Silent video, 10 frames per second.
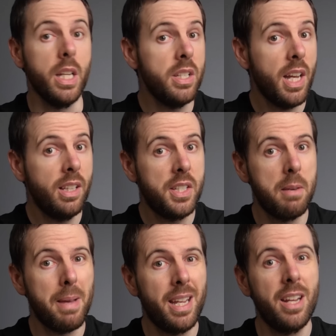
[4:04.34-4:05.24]
Intel
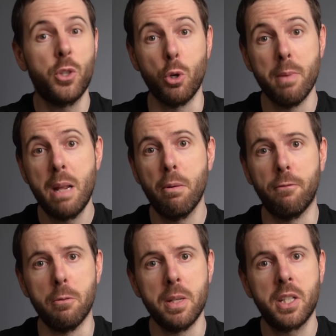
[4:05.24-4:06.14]
isn't making too many
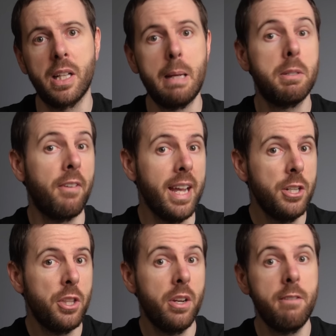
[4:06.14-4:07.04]
performance claims for
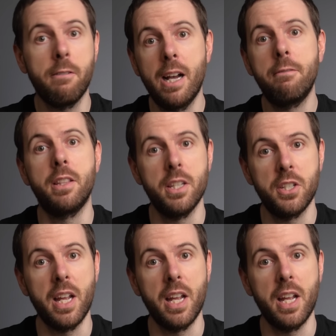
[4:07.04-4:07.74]
H35 at this